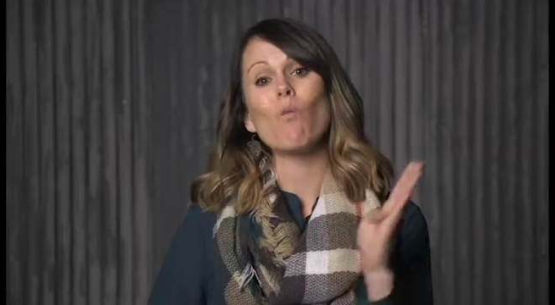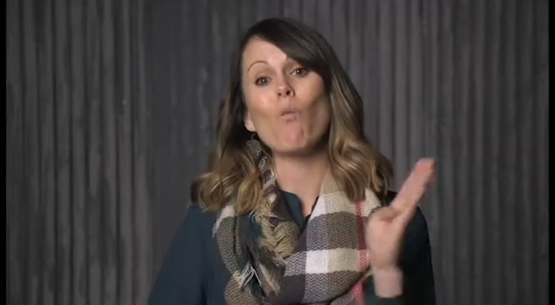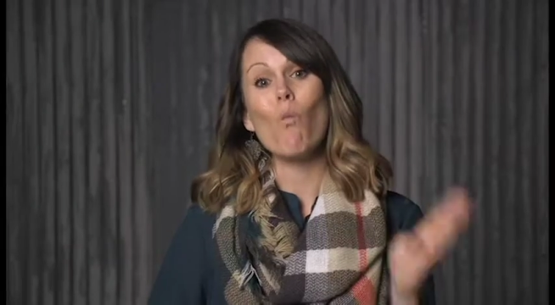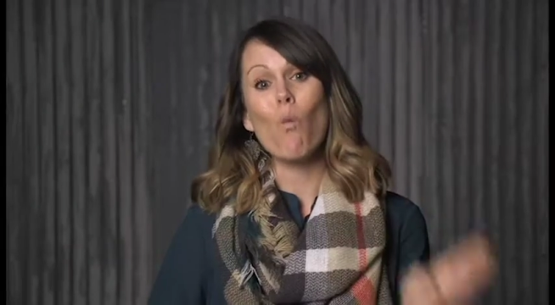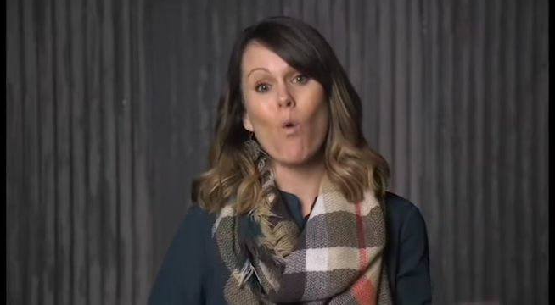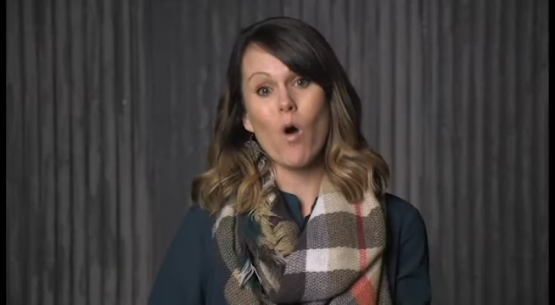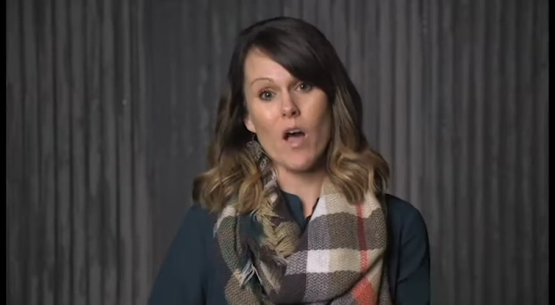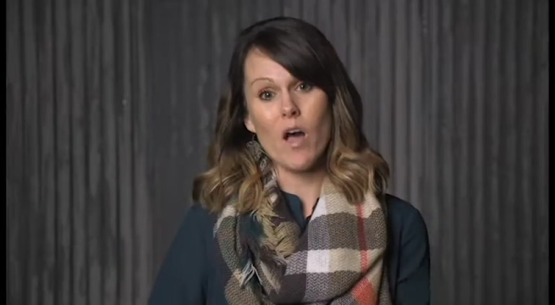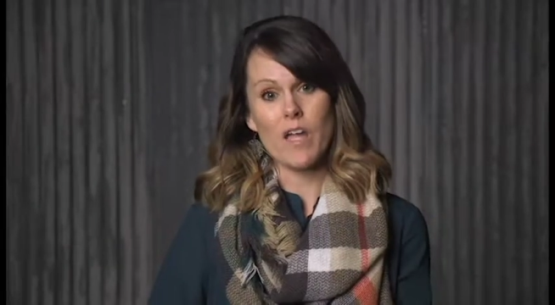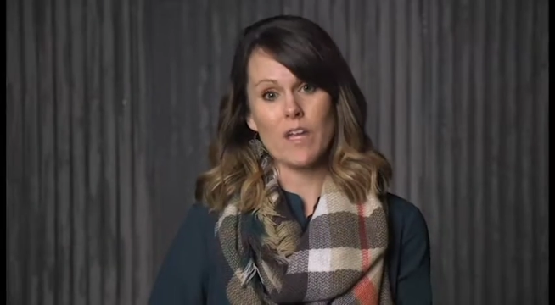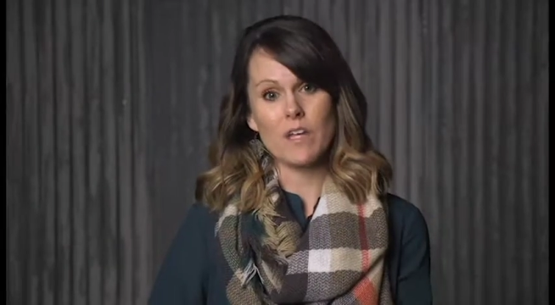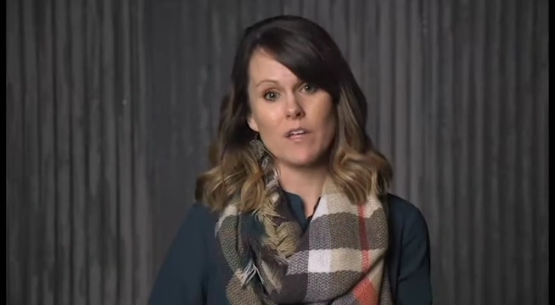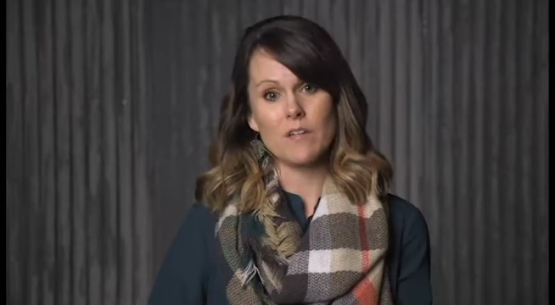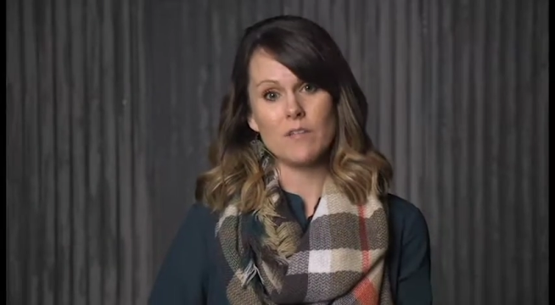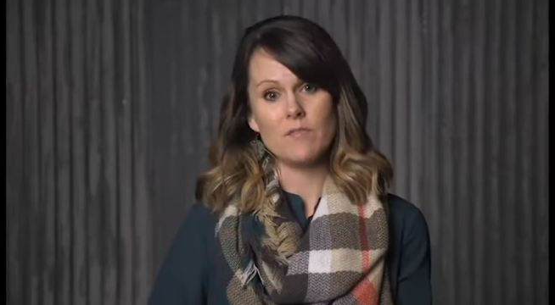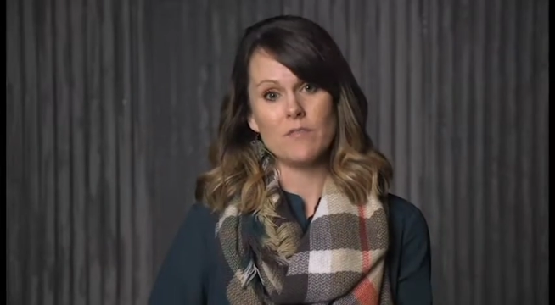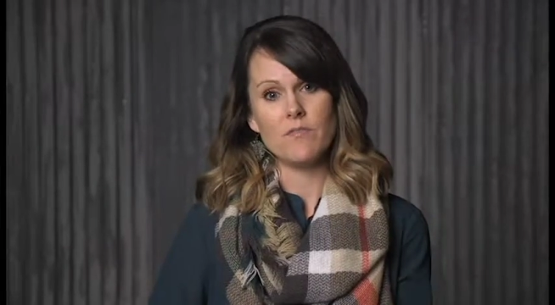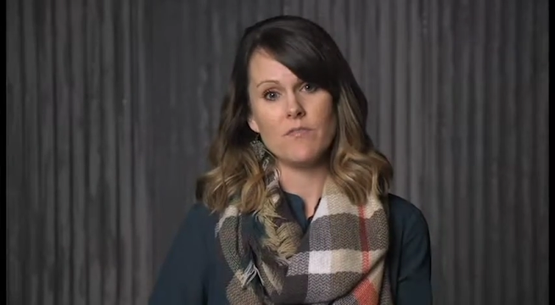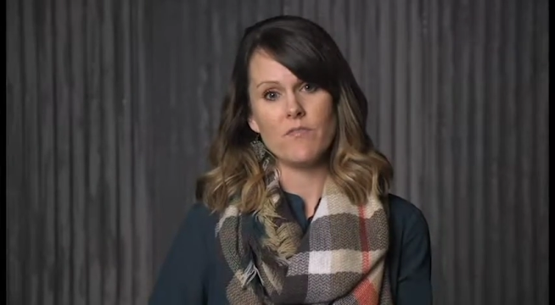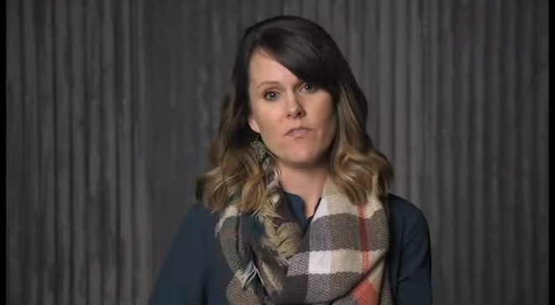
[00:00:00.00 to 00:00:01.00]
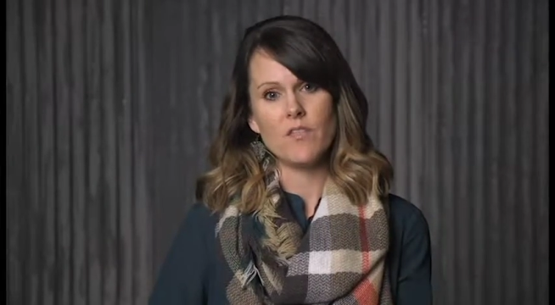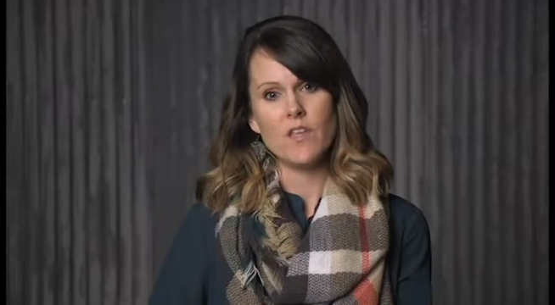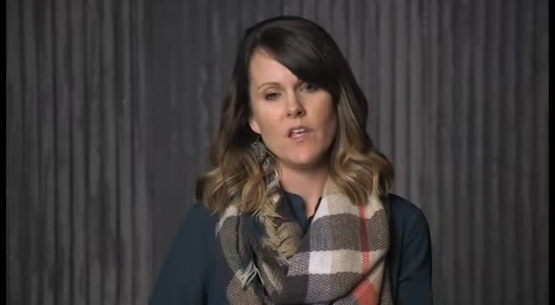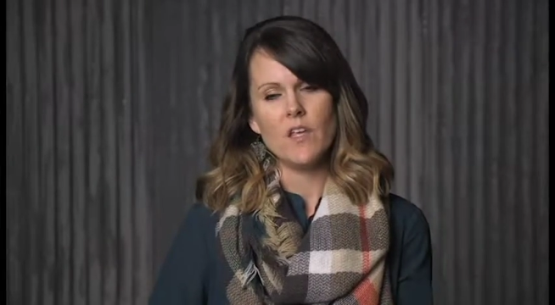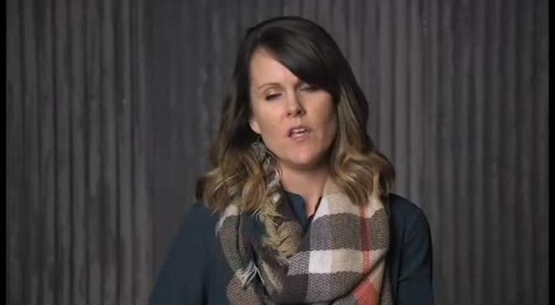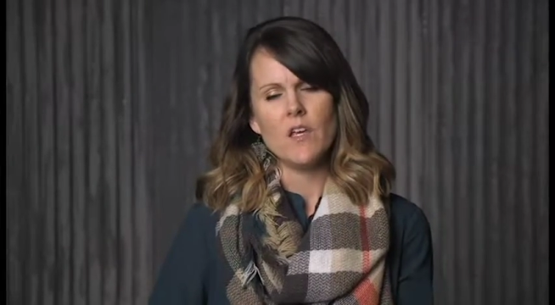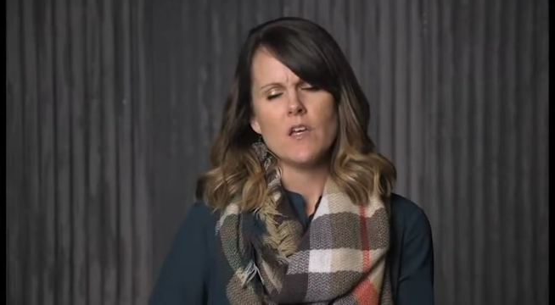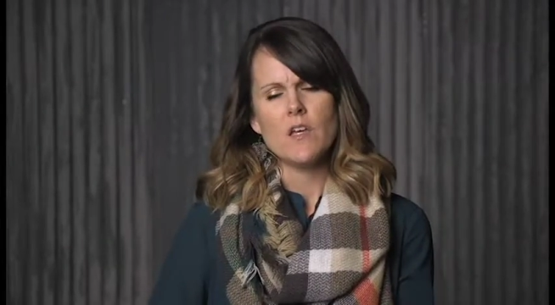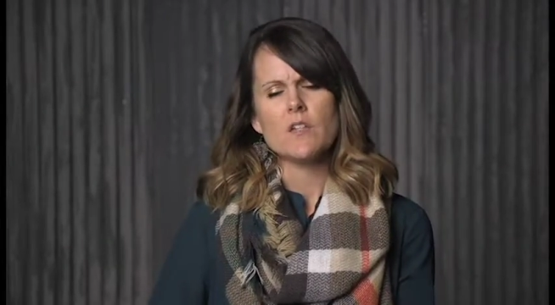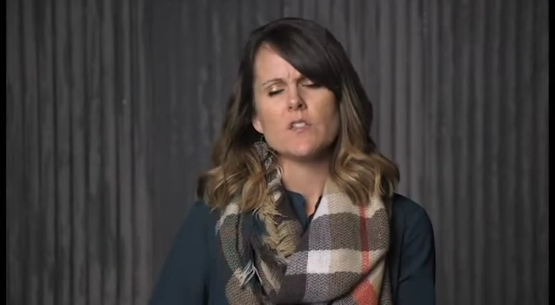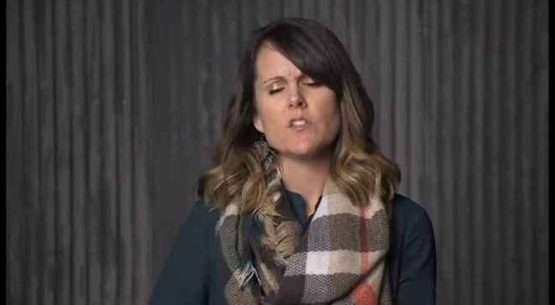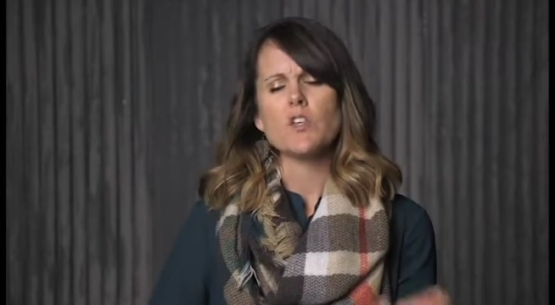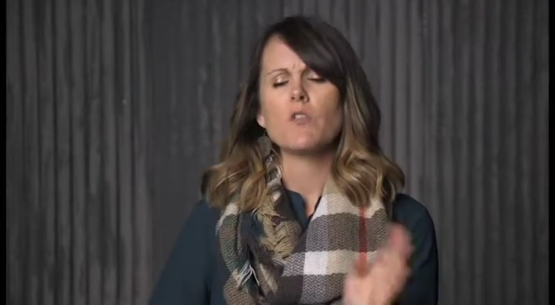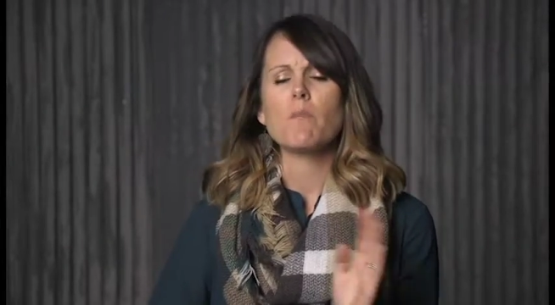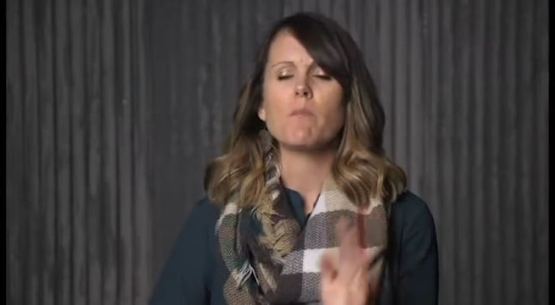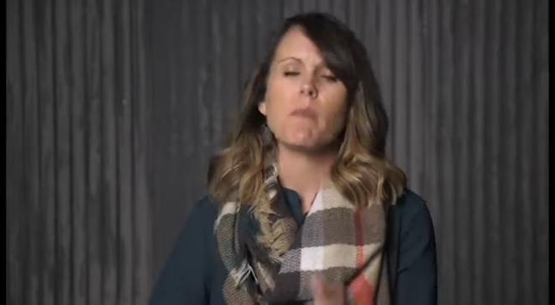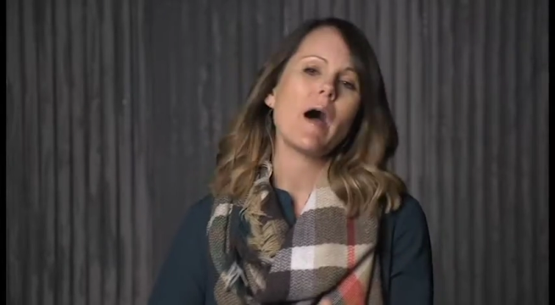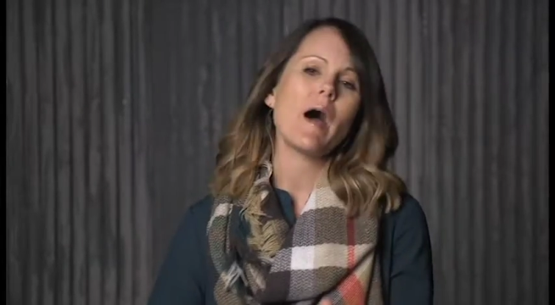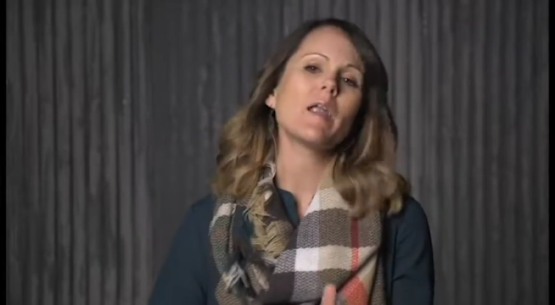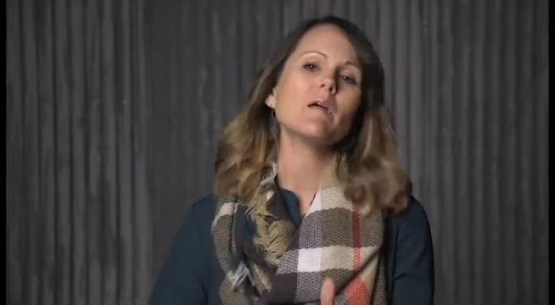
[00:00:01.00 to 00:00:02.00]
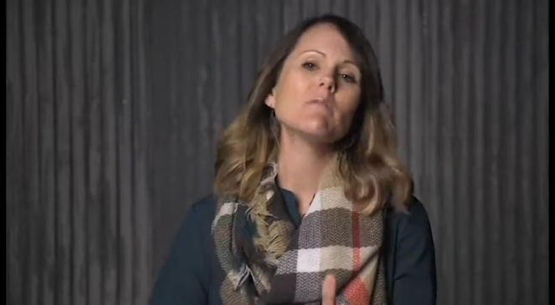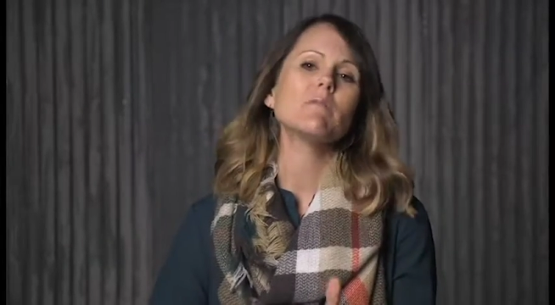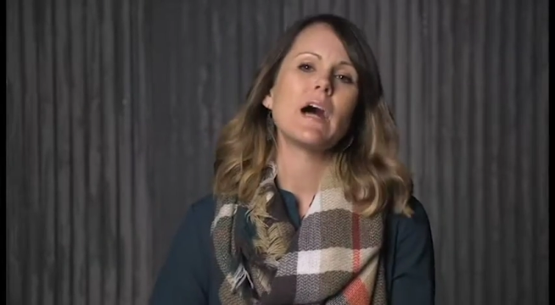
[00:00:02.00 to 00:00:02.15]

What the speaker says: one. So the bottom